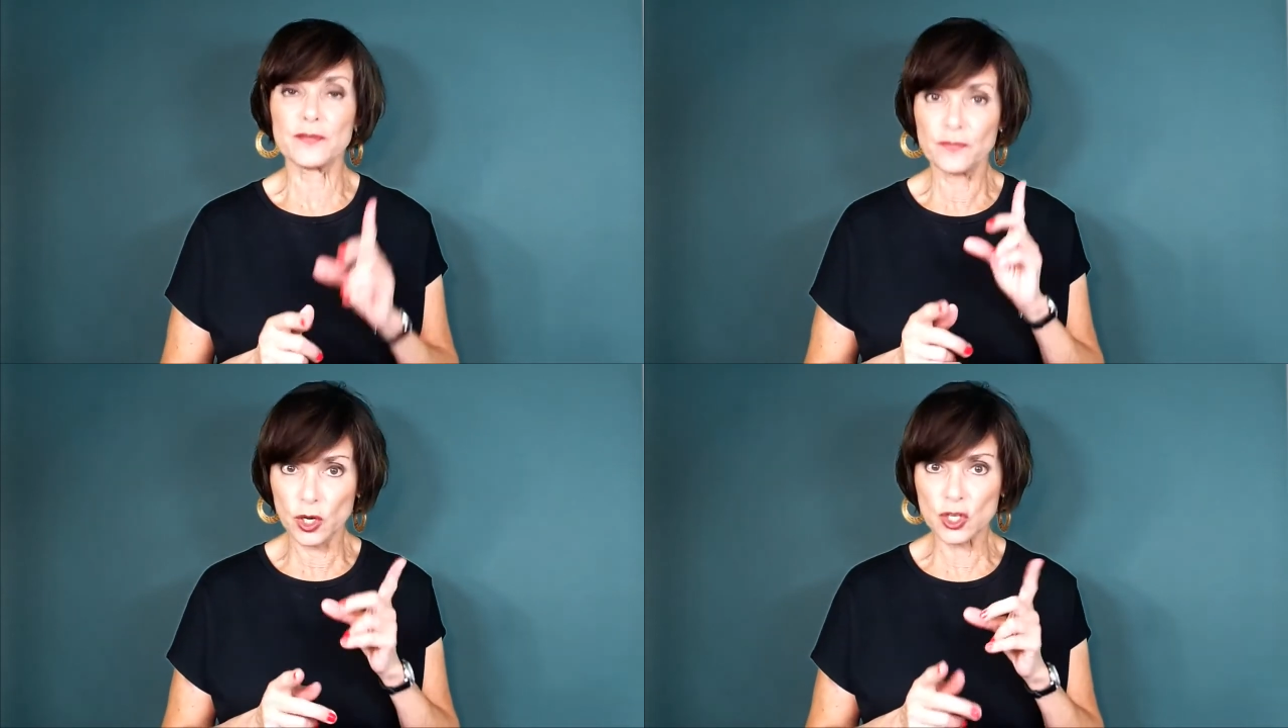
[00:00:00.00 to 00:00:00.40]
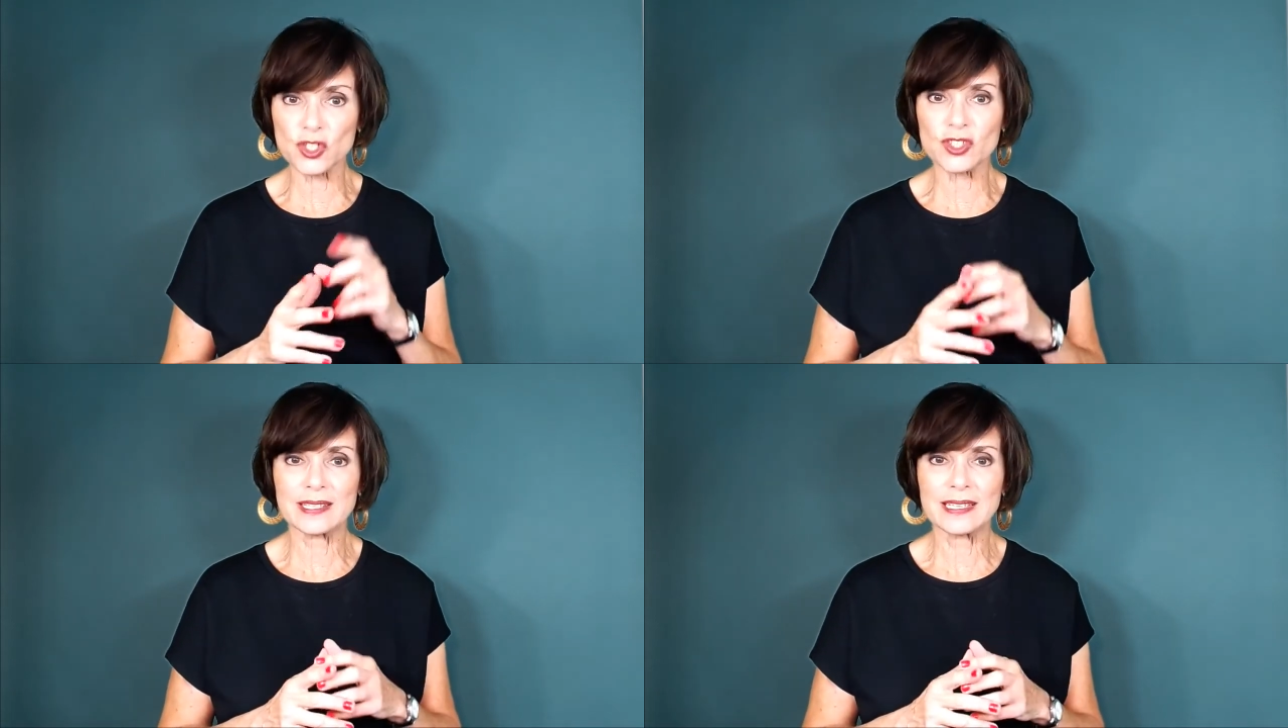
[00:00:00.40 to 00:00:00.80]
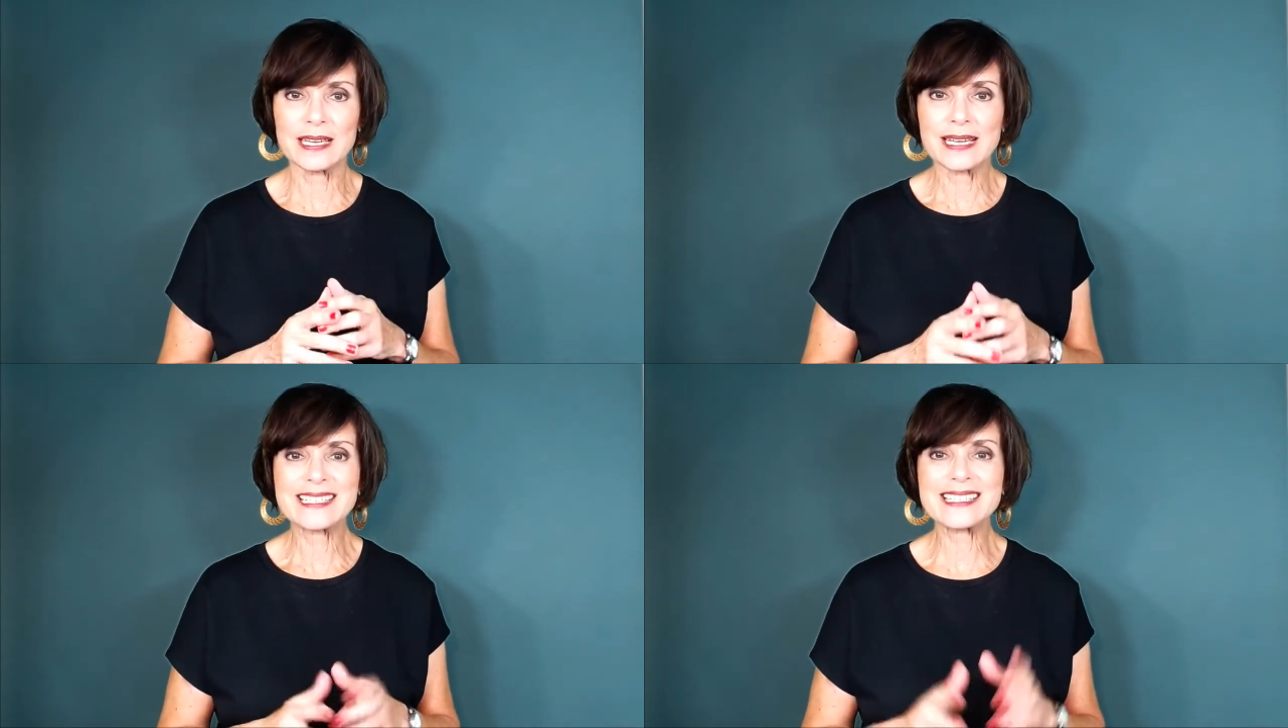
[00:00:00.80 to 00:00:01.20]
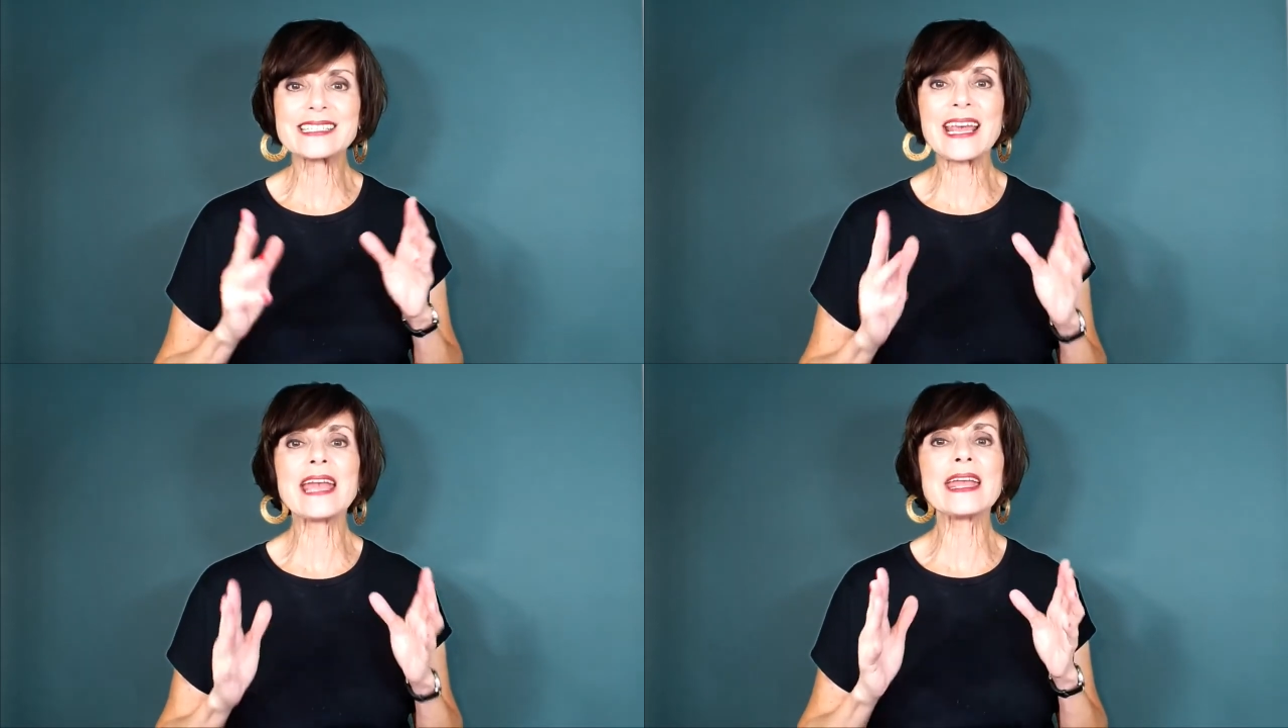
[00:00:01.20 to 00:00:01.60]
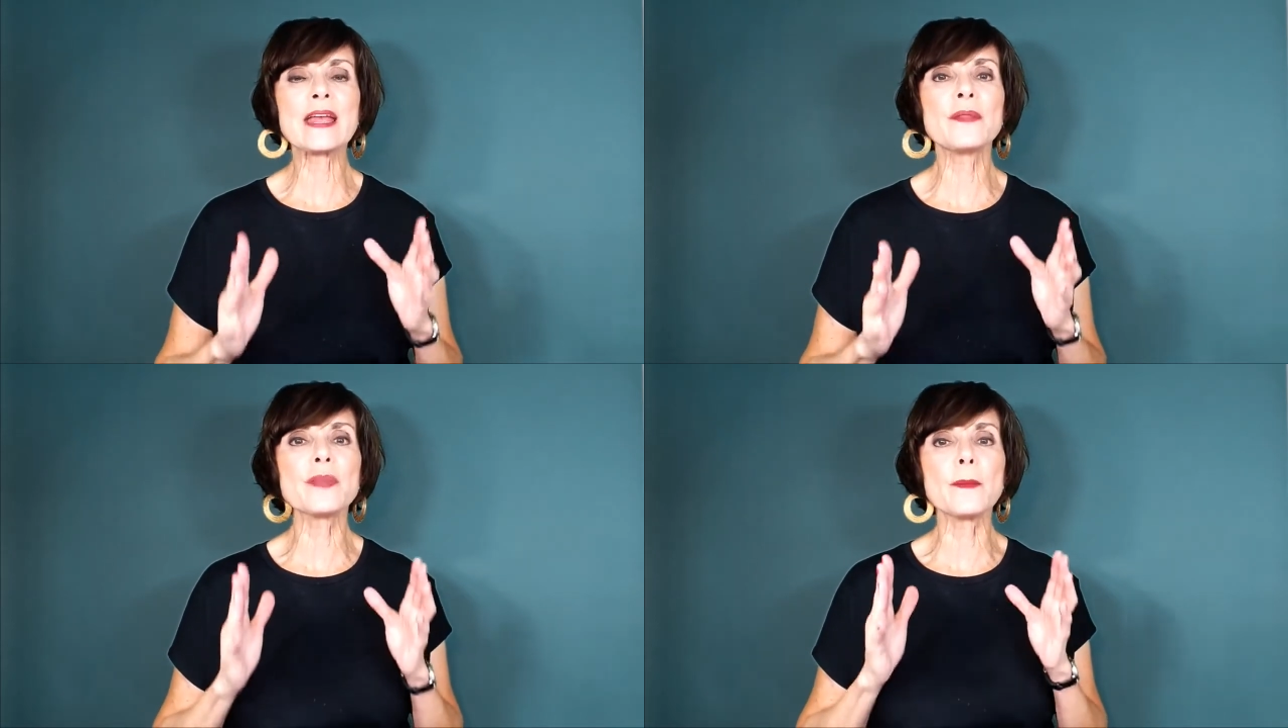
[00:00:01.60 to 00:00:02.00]
First, stay
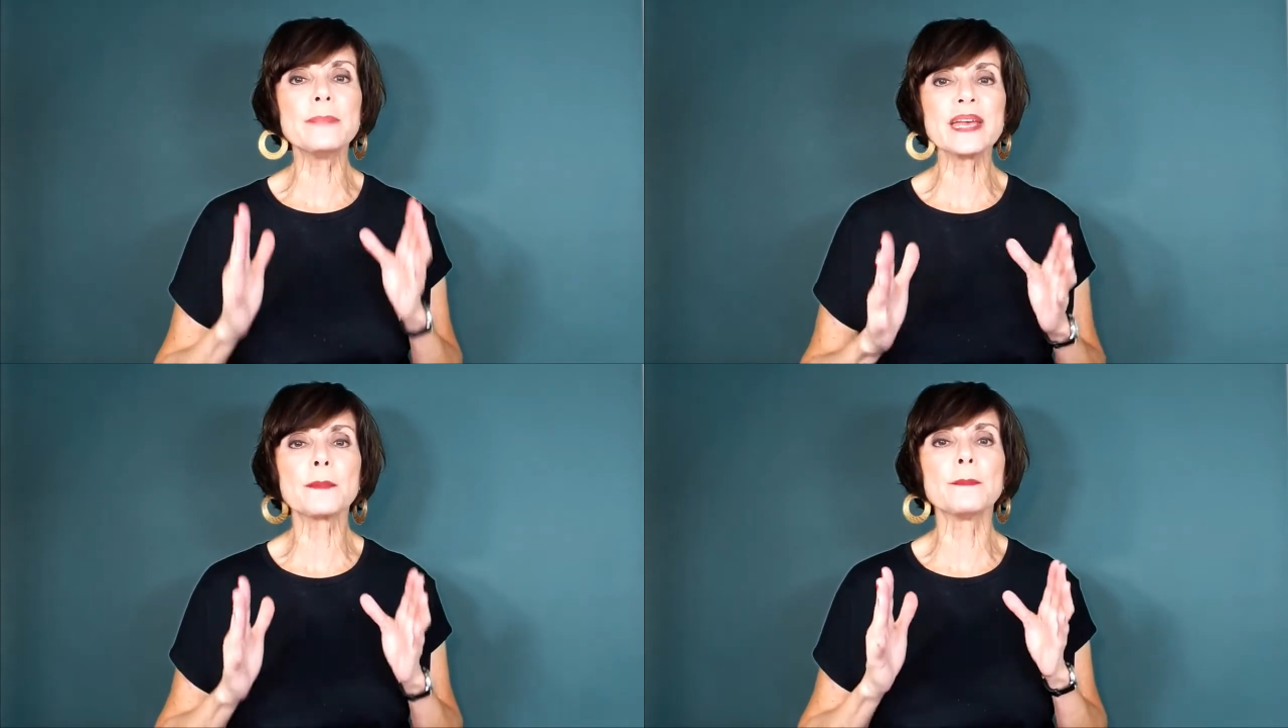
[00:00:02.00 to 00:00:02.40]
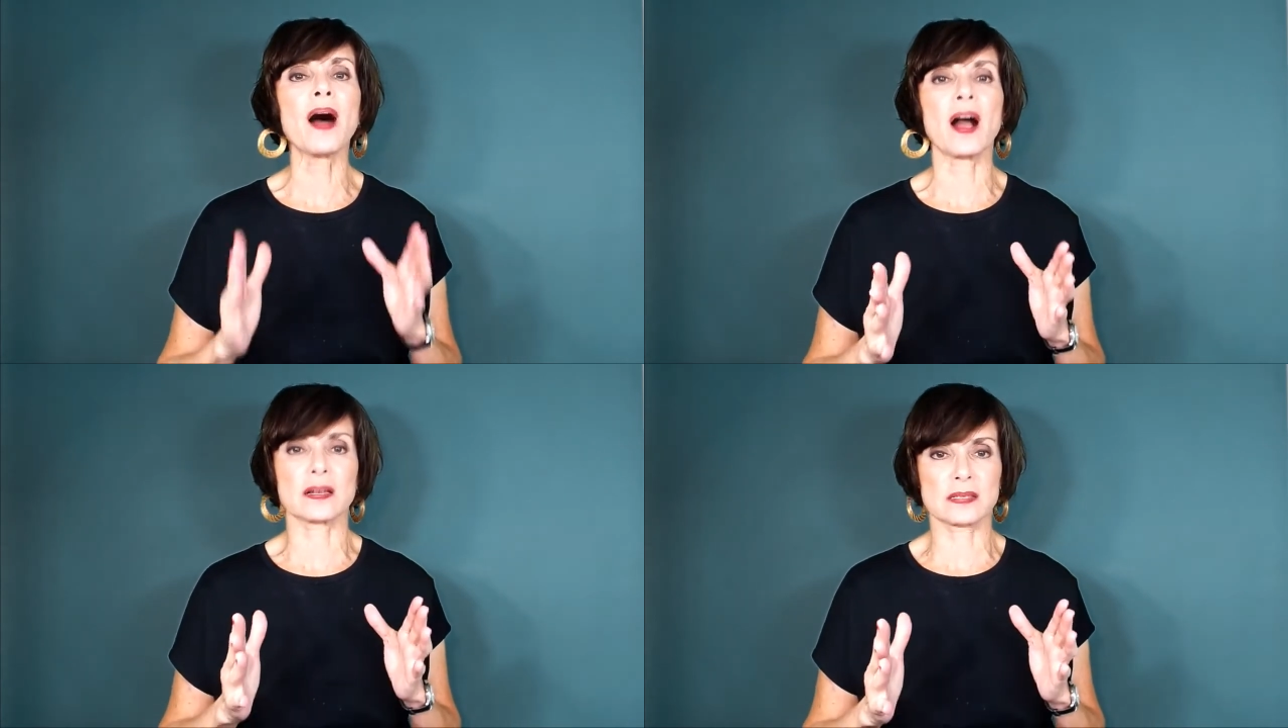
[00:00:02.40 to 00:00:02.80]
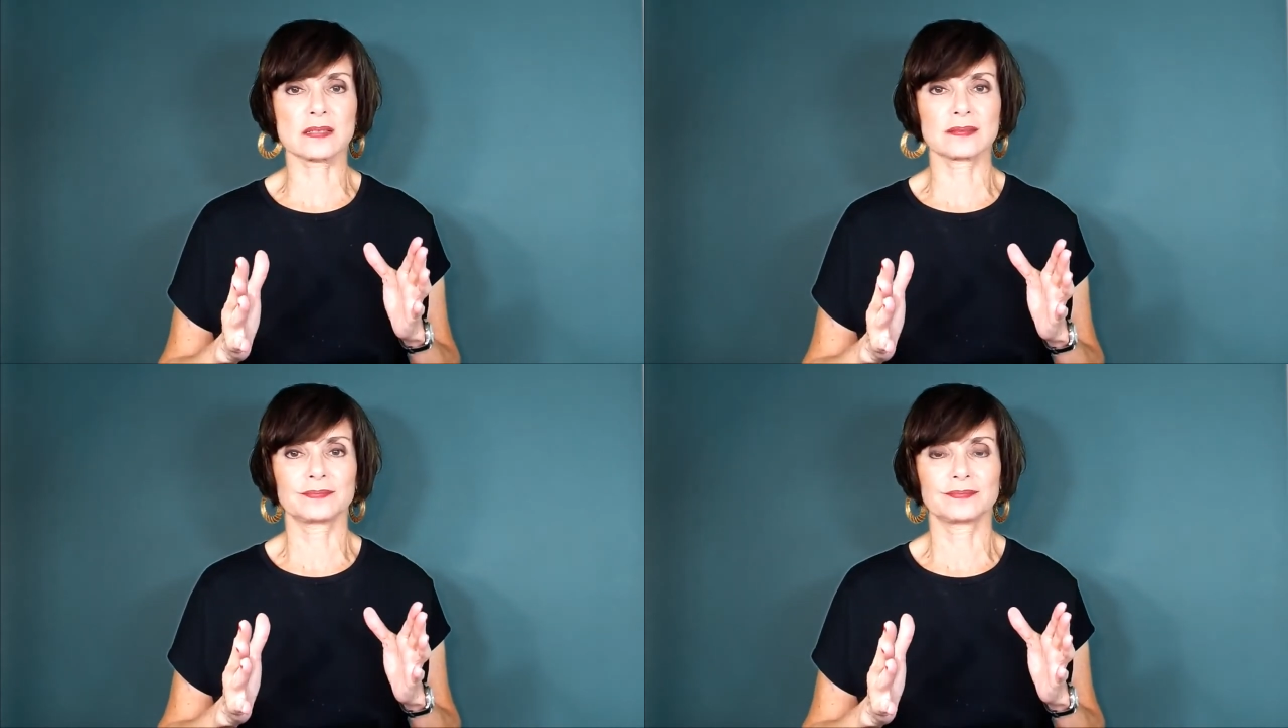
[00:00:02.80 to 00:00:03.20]
in the big box.